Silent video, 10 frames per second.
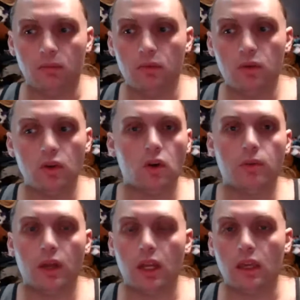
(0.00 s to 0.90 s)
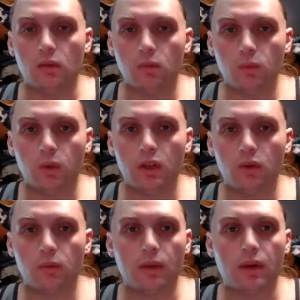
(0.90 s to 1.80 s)
Nobody in their
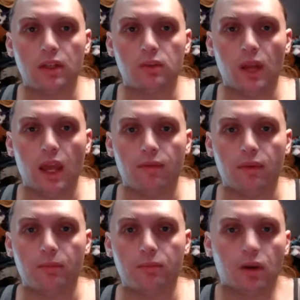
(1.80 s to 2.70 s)
right minds would have them.